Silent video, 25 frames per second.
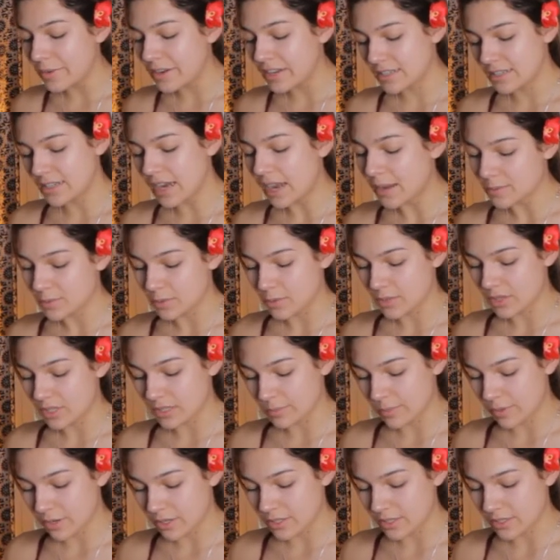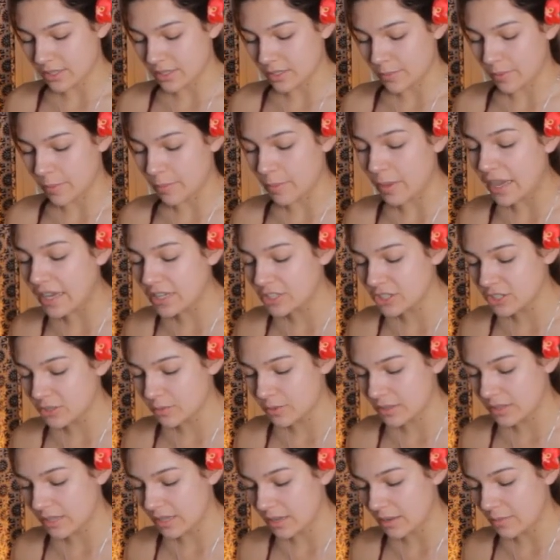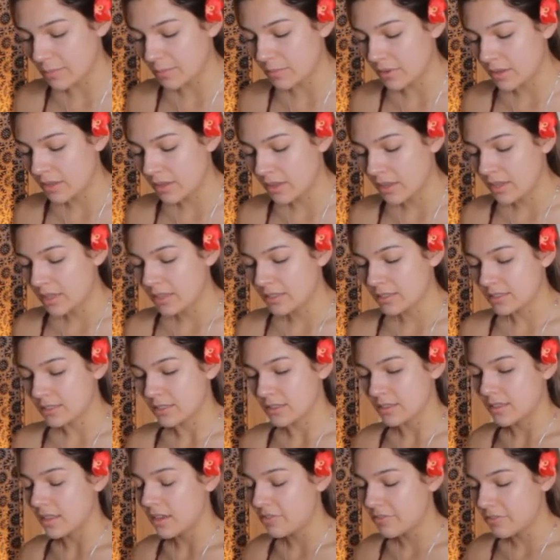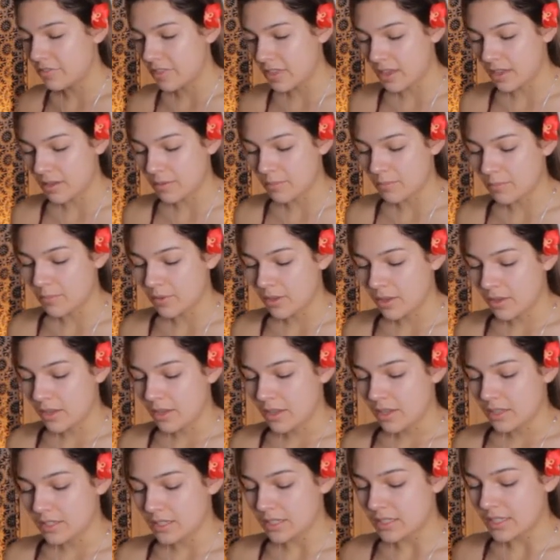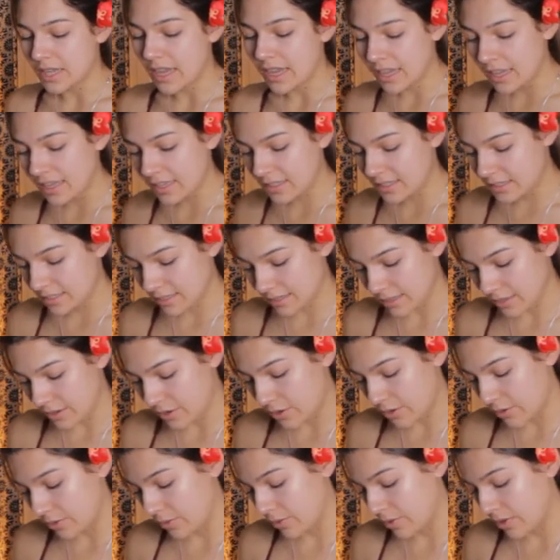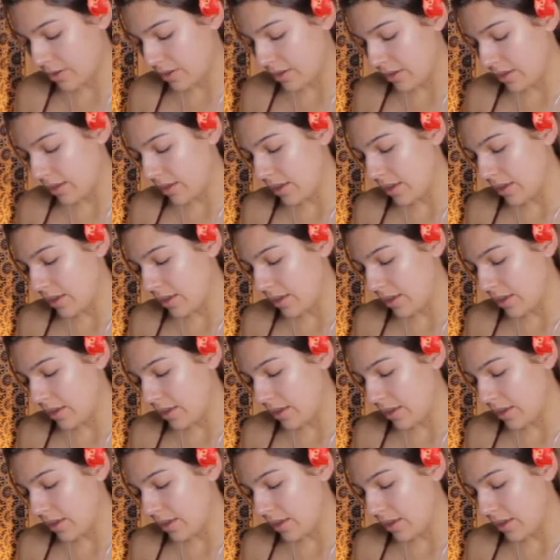many times with this person to be patient with them, to love them, to take it slow,